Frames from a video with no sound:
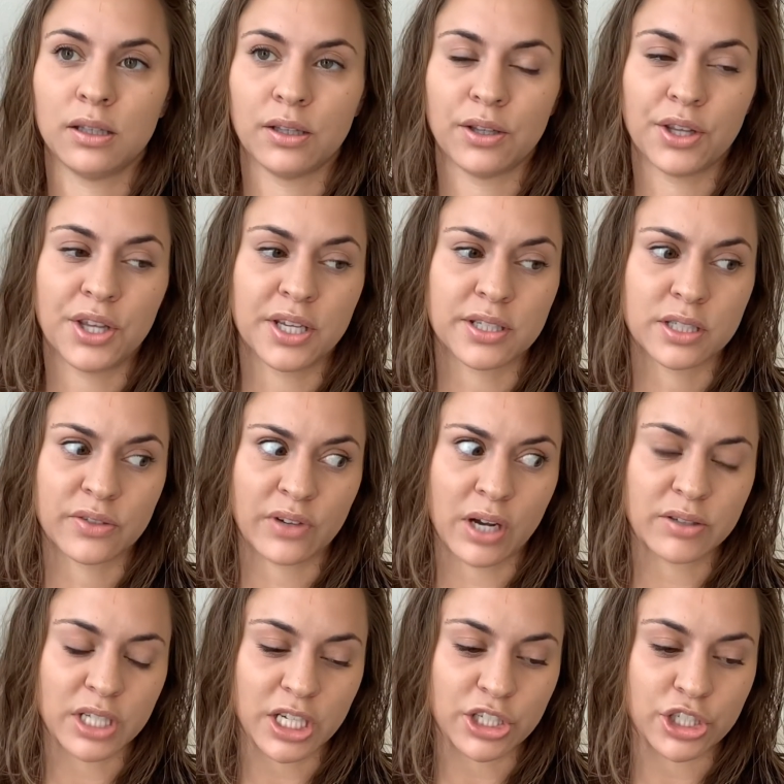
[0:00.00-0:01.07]
this
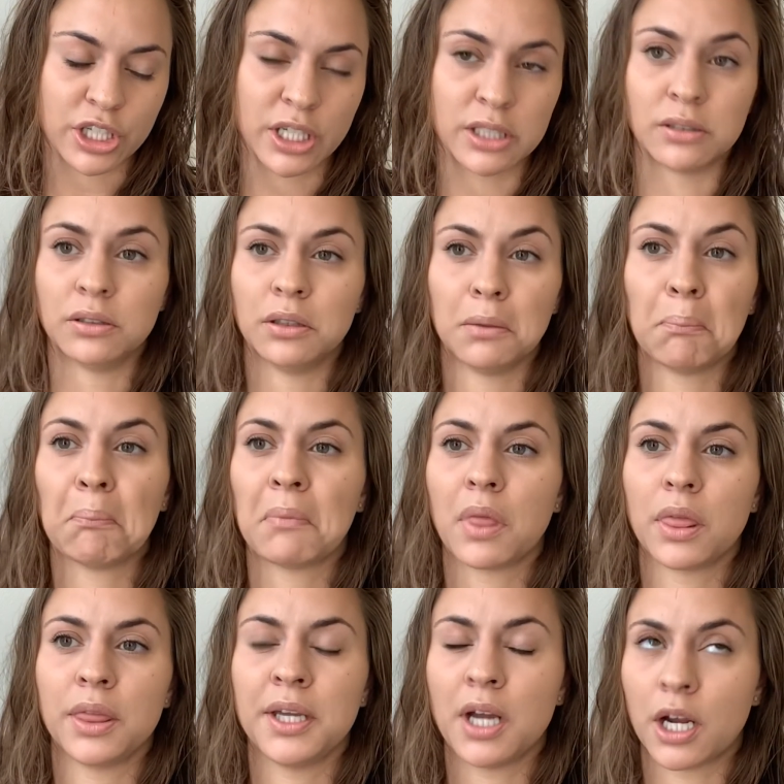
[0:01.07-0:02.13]
foundation,
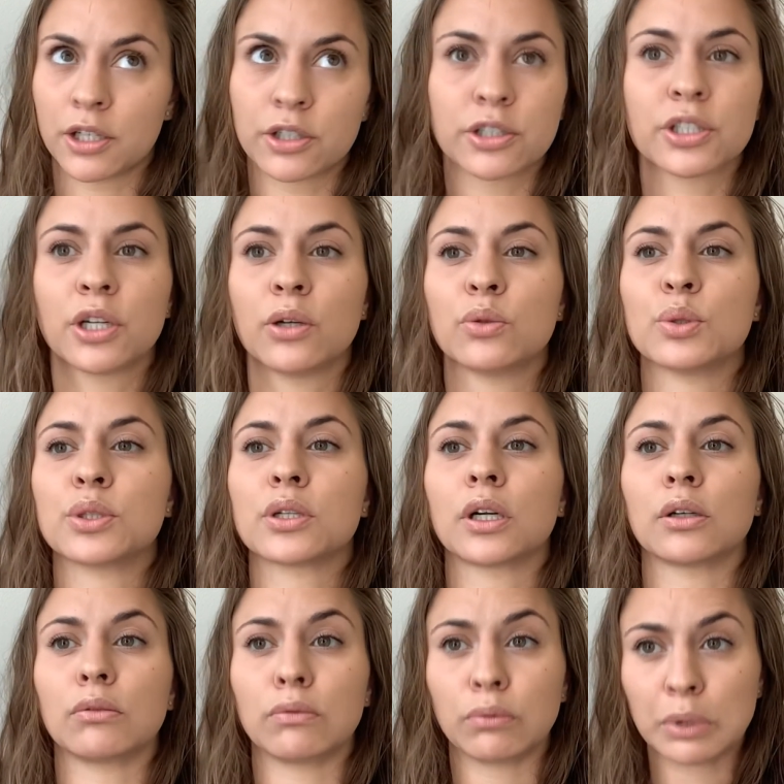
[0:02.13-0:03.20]
the undertones are
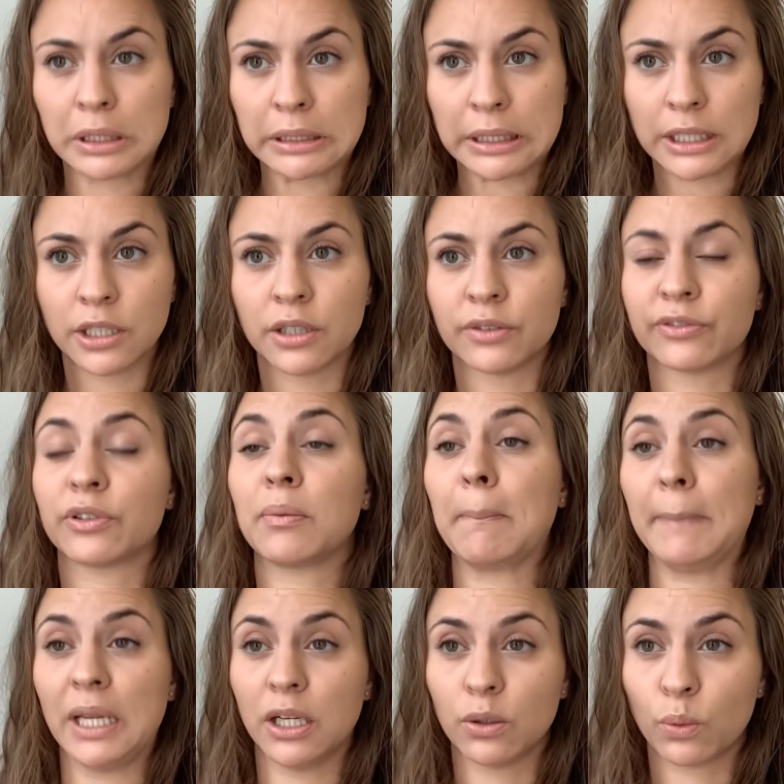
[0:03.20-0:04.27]
really good for
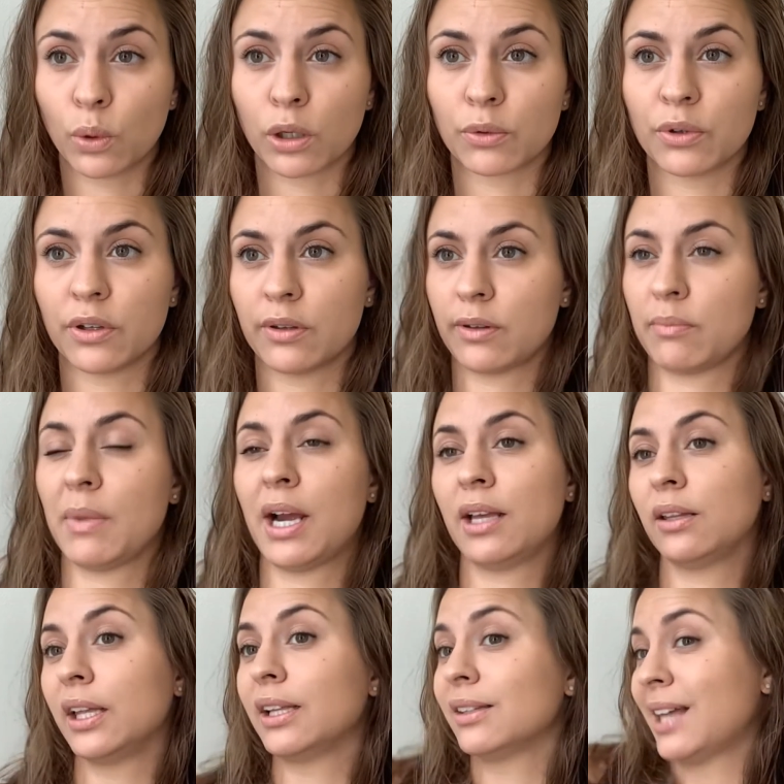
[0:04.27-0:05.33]
me to work with my
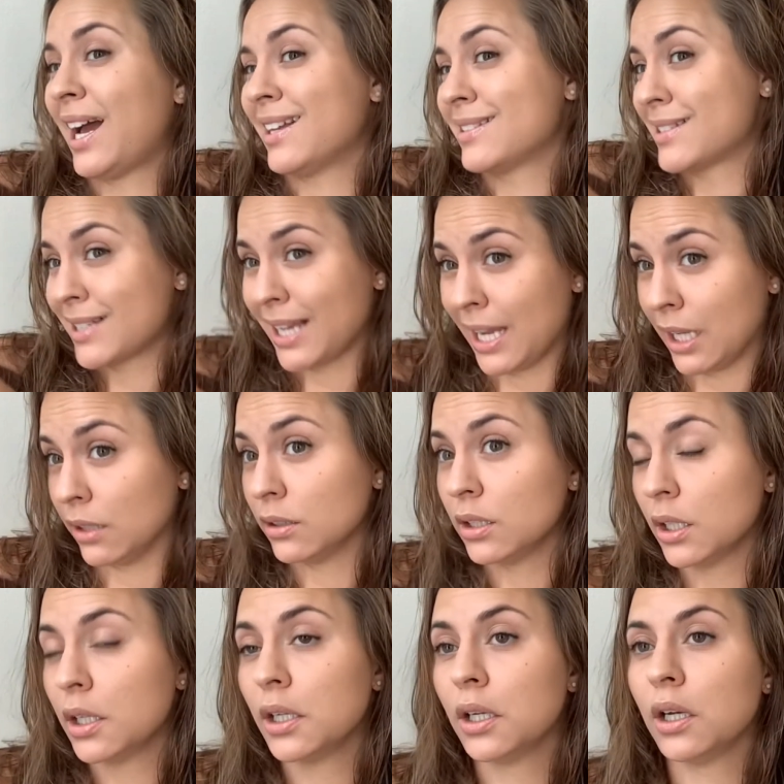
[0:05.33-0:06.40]
like Latin skin,
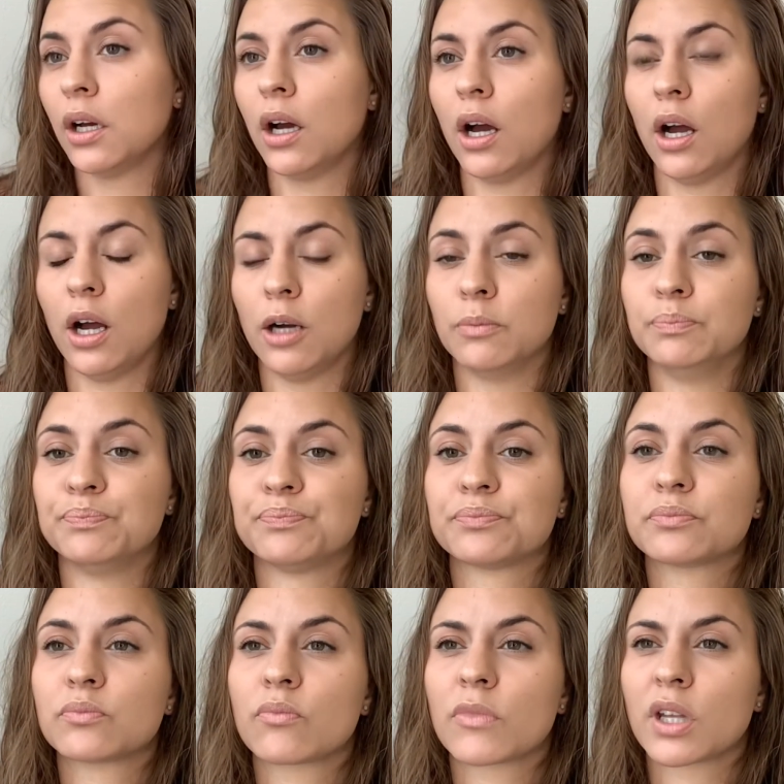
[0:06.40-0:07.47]

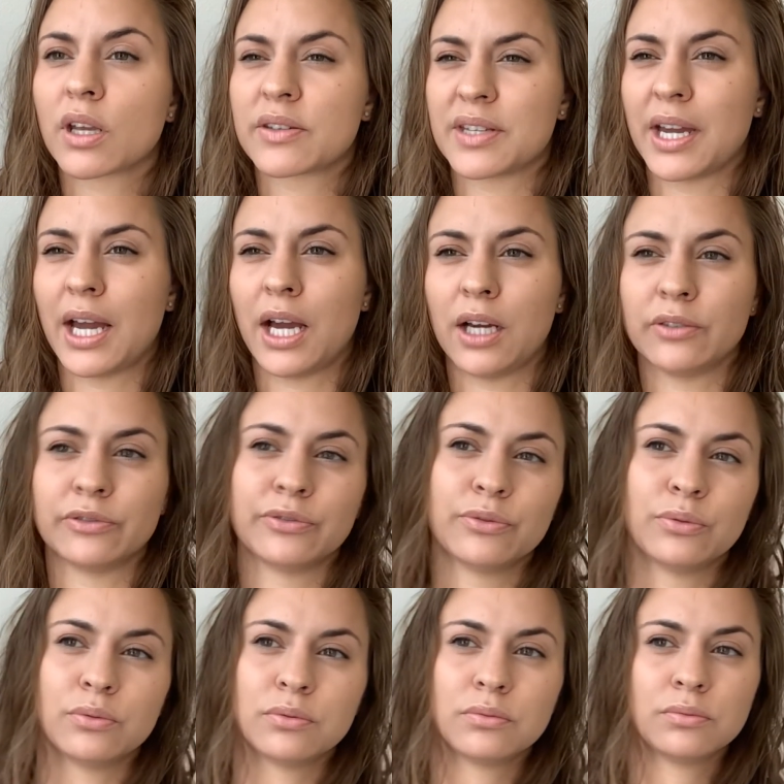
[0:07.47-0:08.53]
because I have
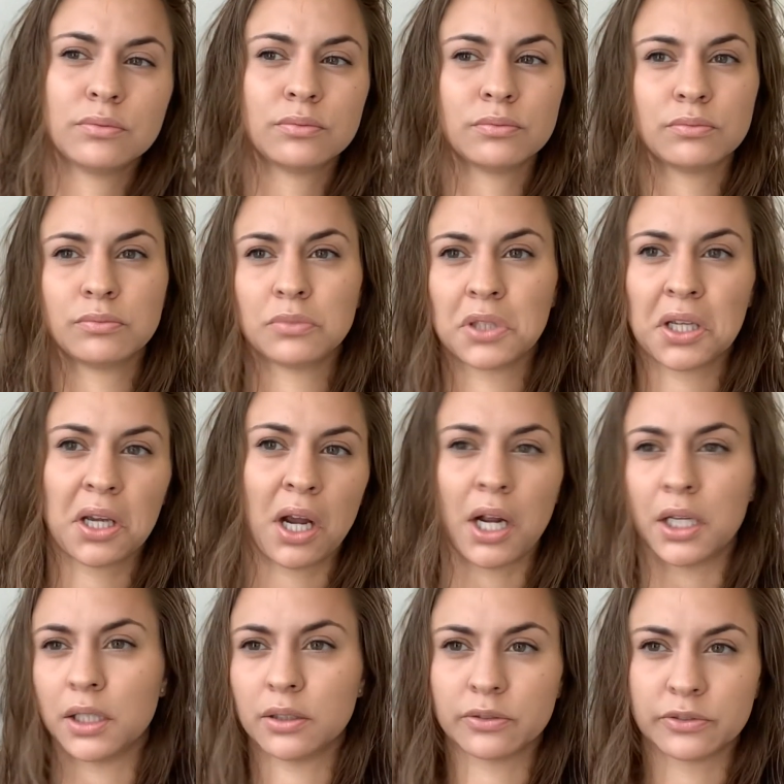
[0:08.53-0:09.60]

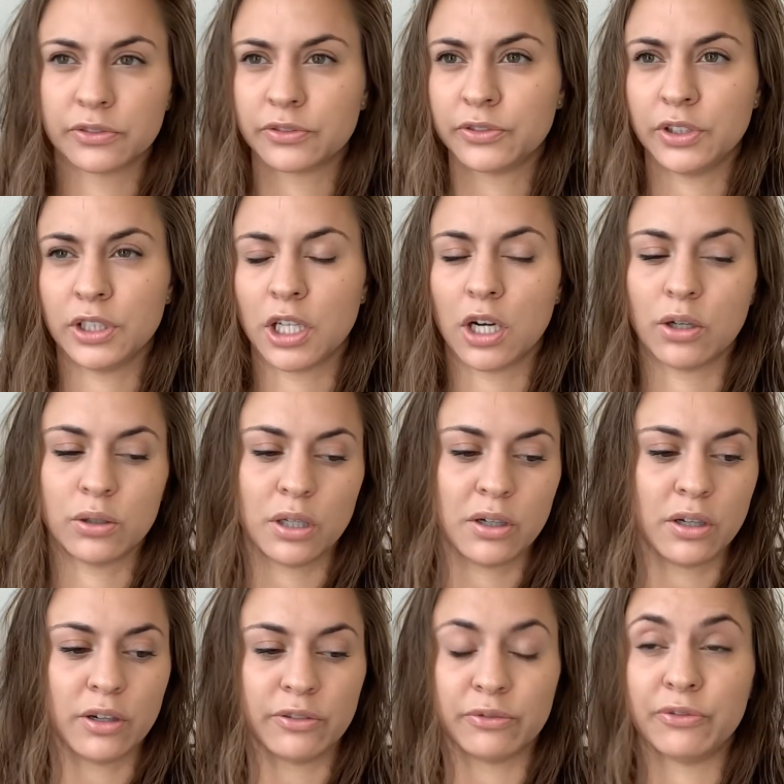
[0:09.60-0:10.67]
kind of, you know,
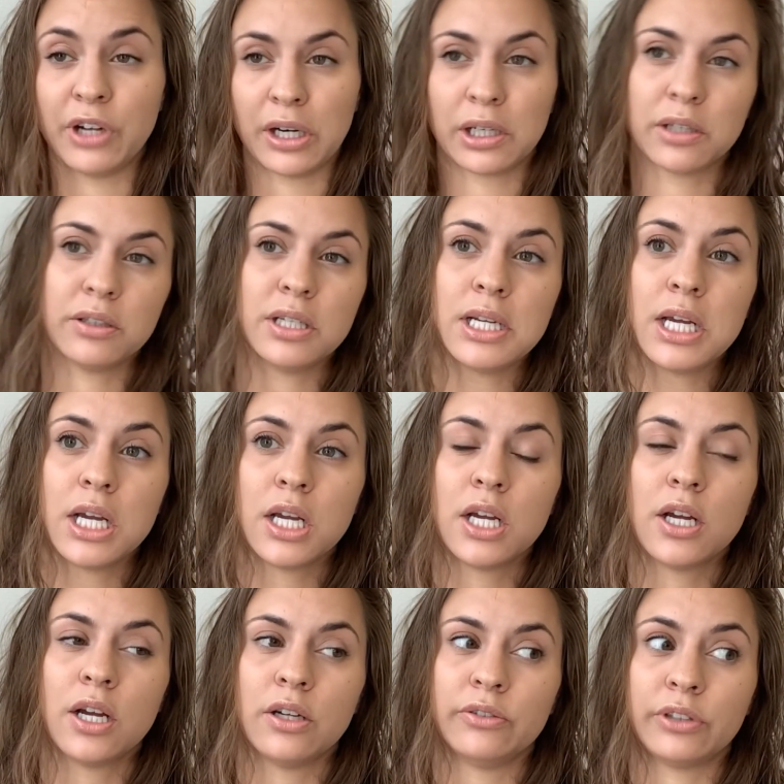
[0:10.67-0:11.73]
a very,
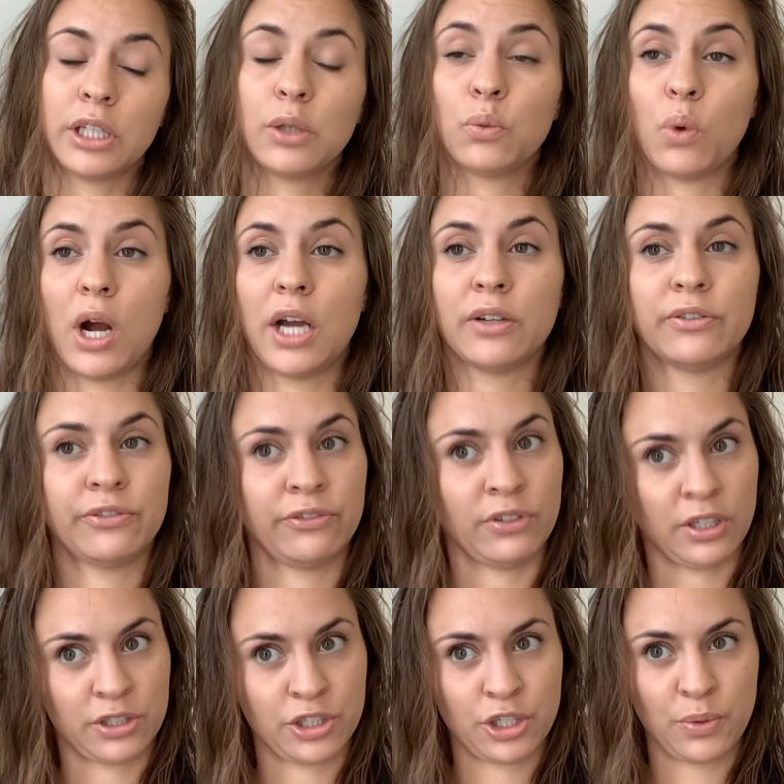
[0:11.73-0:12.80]
very wide
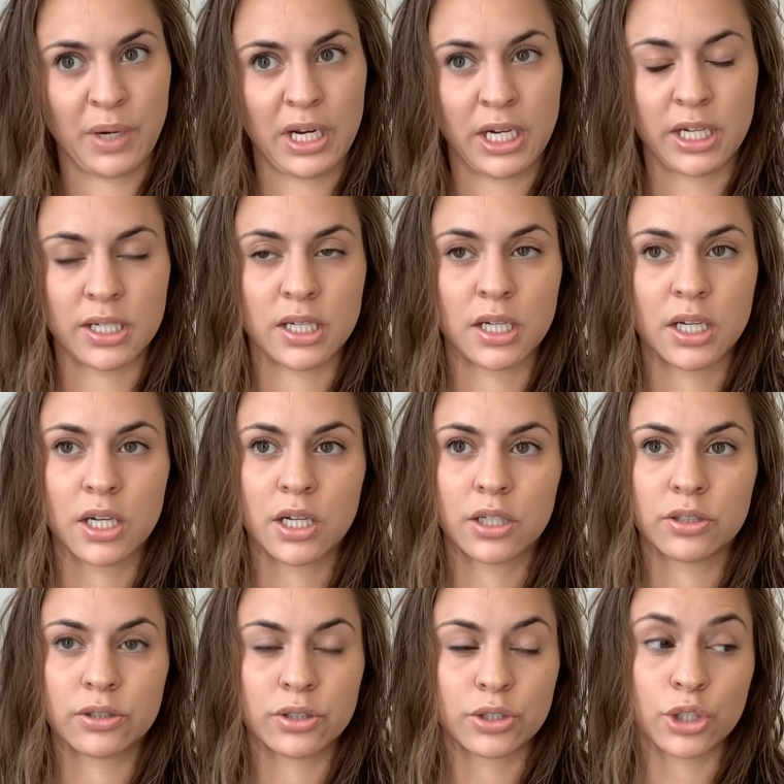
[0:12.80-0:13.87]
fluctuating
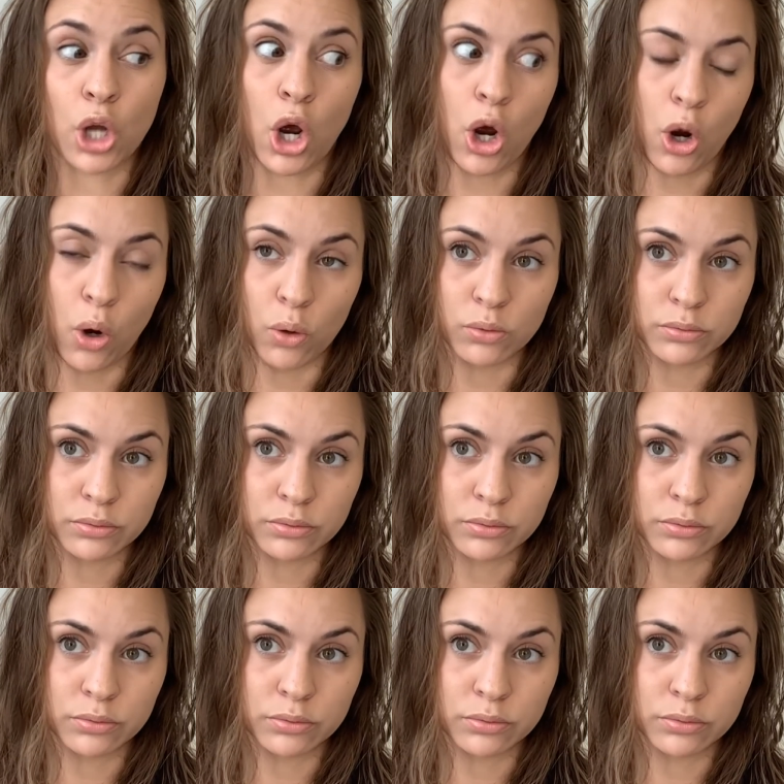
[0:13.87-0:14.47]
tone.